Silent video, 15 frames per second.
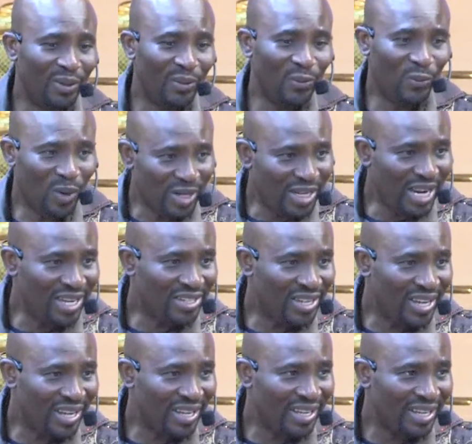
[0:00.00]
What did I
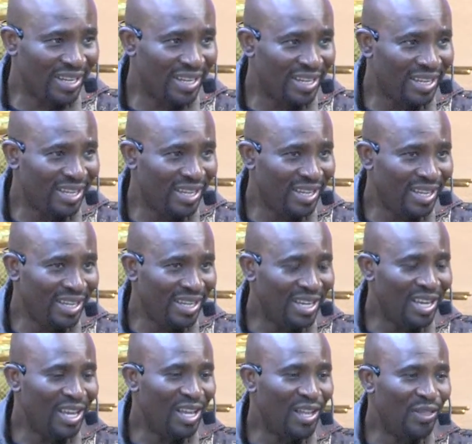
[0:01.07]
say?
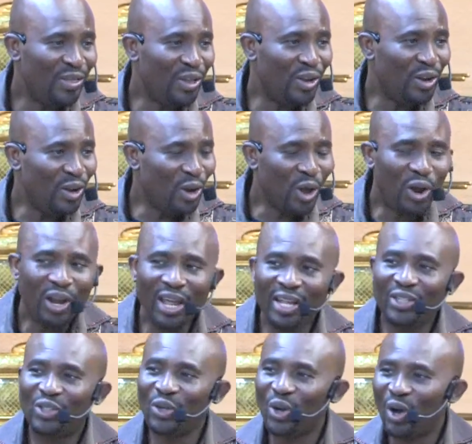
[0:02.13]
The
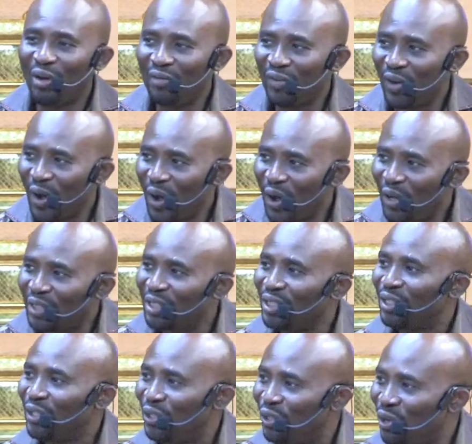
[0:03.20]
knowledge of God
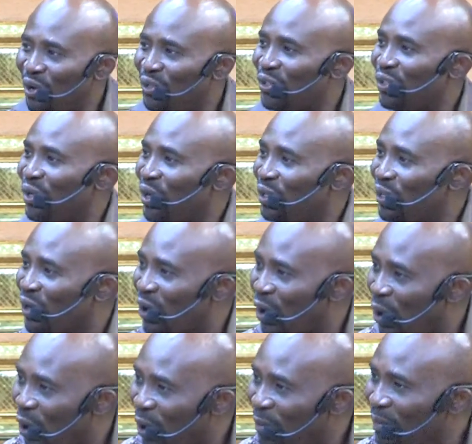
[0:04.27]
does not
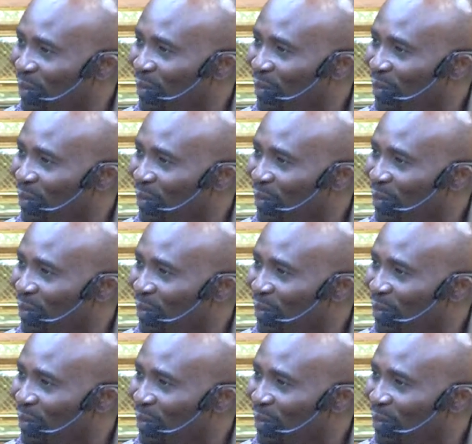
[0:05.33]
come